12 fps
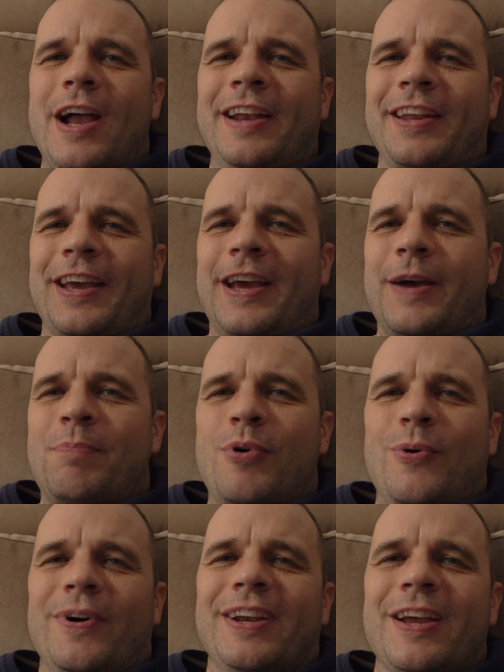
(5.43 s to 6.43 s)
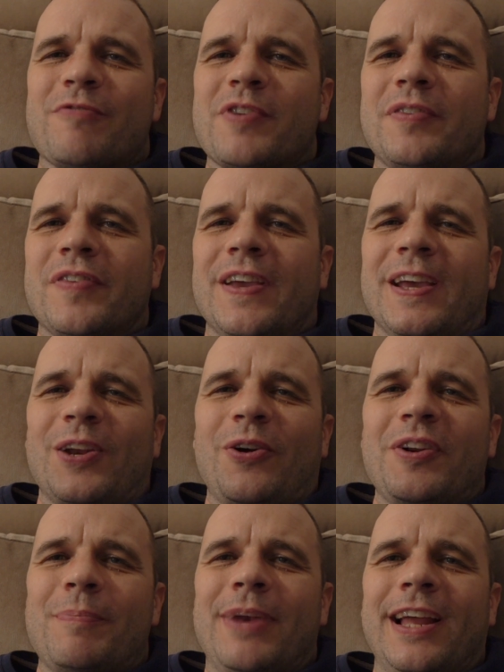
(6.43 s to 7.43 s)
at the airport and everything and
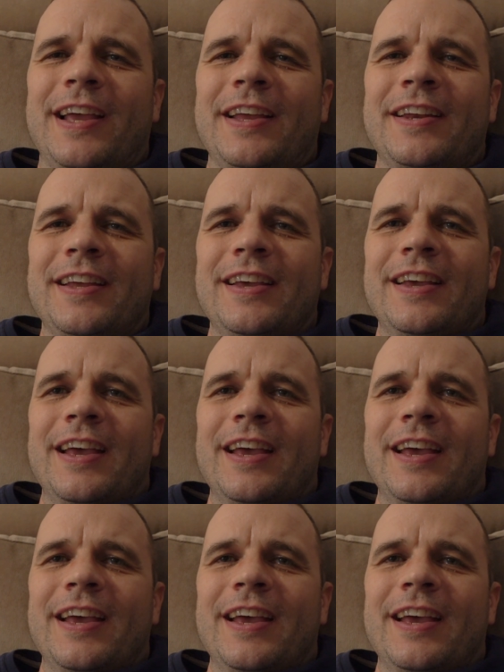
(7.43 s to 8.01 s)
on the plane.